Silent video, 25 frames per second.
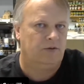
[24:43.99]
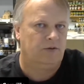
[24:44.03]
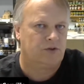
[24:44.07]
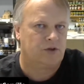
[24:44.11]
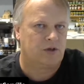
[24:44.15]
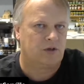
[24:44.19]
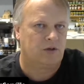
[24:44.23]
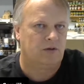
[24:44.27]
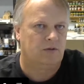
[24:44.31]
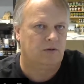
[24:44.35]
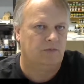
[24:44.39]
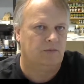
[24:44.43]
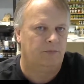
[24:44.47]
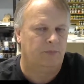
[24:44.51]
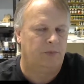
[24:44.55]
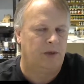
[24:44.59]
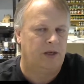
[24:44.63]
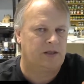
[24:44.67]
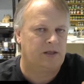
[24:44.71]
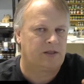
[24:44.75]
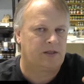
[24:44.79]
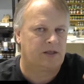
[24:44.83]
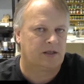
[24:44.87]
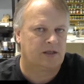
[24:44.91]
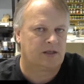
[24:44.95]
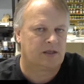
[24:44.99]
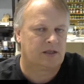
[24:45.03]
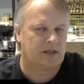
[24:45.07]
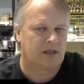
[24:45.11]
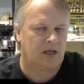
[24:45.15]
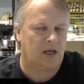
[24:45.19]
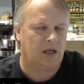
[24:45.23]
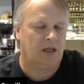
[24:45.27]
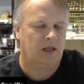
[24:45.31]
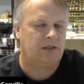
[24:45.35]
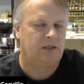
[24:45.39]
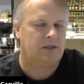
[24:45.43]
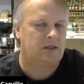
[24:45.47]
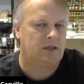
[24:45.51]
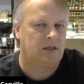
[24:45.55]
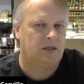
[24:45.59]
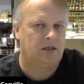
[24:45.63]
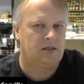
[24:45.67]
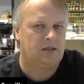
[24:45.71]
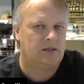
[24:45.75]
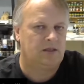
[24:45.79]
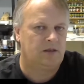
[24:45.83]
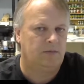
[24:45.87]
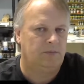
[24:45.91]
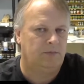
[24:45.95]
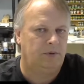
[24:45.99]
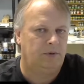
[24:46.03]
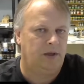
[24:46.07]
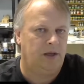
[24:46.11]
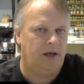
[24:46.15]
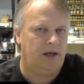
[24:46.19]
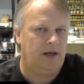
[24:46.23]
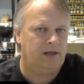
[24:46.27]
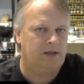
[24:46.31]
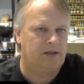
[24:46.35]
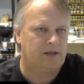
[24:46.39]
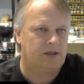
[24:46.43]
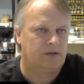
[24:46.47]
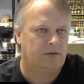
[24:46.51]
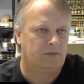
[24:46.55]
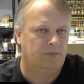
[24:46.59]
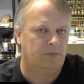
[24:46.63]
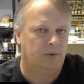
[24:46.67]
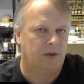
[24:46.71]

So the basic skeleton is in place.